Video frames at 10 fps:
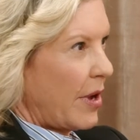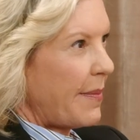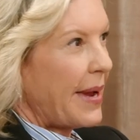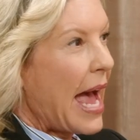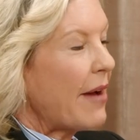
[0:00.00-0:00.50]
I
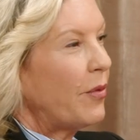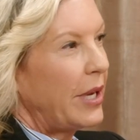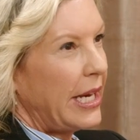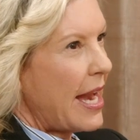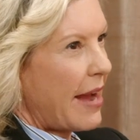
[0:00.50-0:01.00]
mean, I have
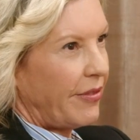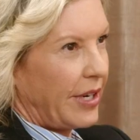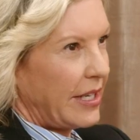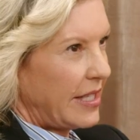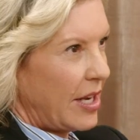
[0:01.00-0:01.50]
one in
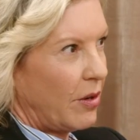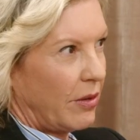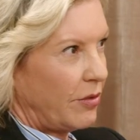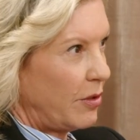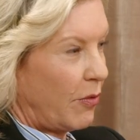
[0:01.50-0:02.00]
every single
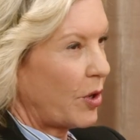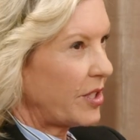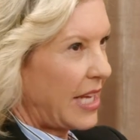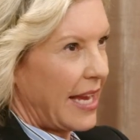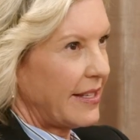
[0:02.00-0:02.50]
divorce
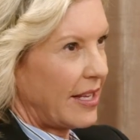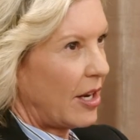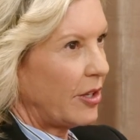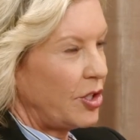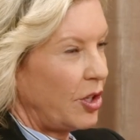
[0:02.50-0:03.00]
case that
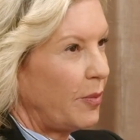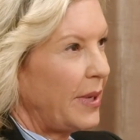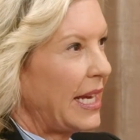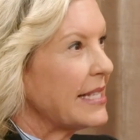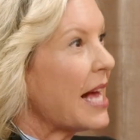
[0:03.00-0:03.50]
I'll do
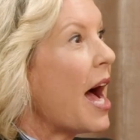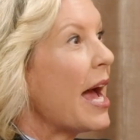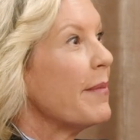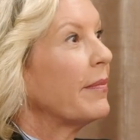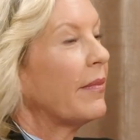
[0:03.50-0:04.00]
because
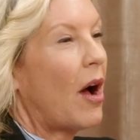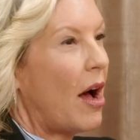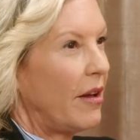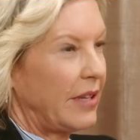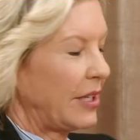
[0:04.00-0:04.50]
I'm,
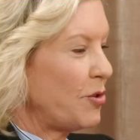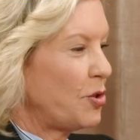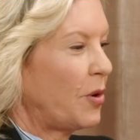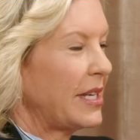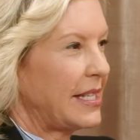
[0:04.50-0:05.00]
like,
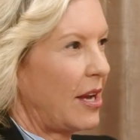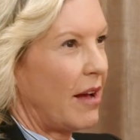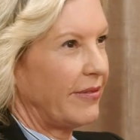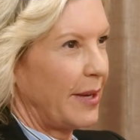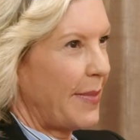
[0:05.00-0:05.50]
notoriously
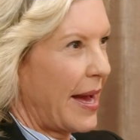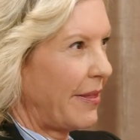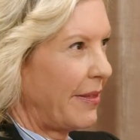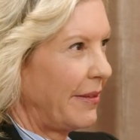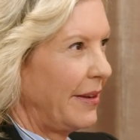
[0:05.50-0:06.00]
awful at
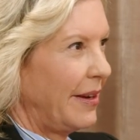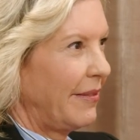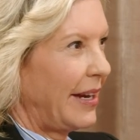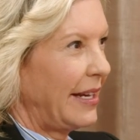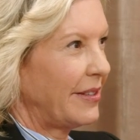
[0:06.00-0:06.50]
math,
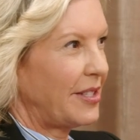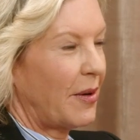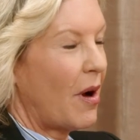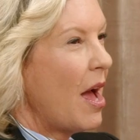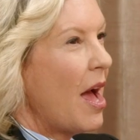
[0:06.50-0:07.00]
right?
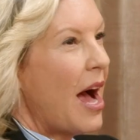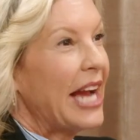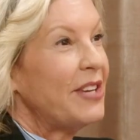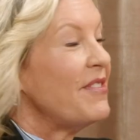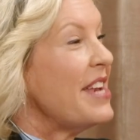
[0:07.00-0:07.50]
So
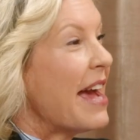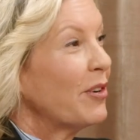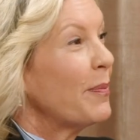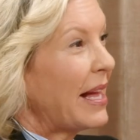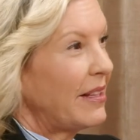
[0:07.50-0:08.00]
I
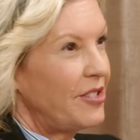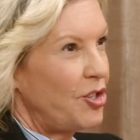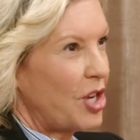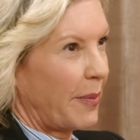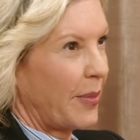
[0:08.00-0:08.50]
never balanced a
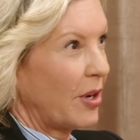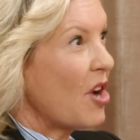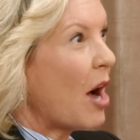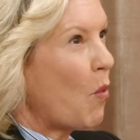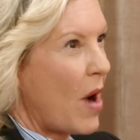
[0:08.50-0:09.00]
checkbook,
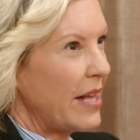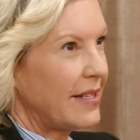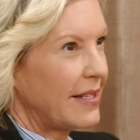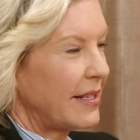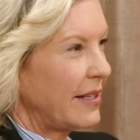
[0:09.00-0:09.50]
not once.